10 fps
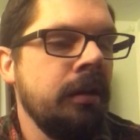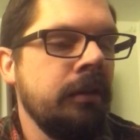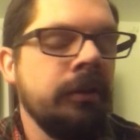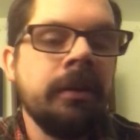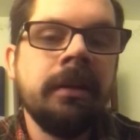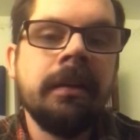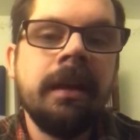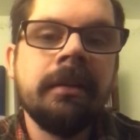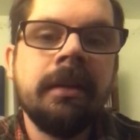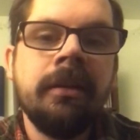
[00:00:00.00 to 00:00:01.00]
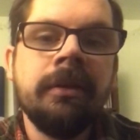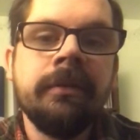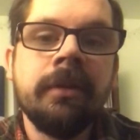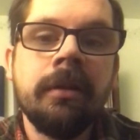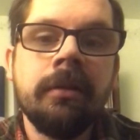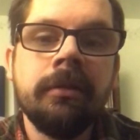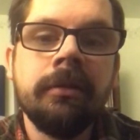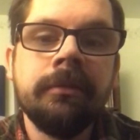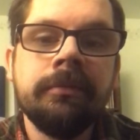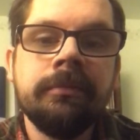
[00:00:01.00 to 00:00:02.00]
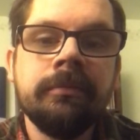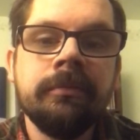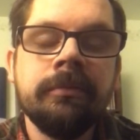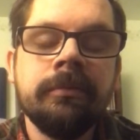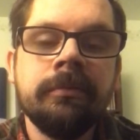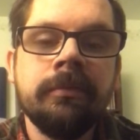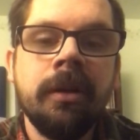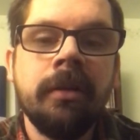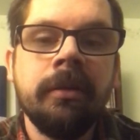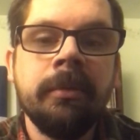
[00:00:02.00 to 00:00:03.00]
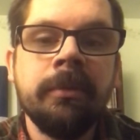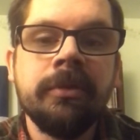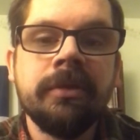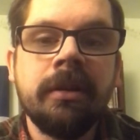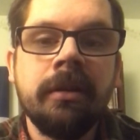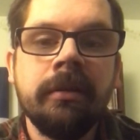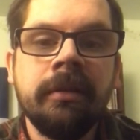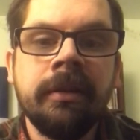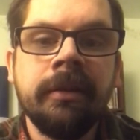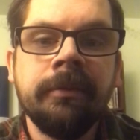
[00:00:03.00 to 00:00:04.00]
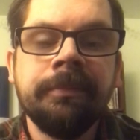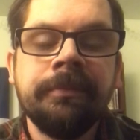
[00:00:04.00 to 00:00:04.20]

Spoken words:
they're going to lock down even harder on the members that are in there.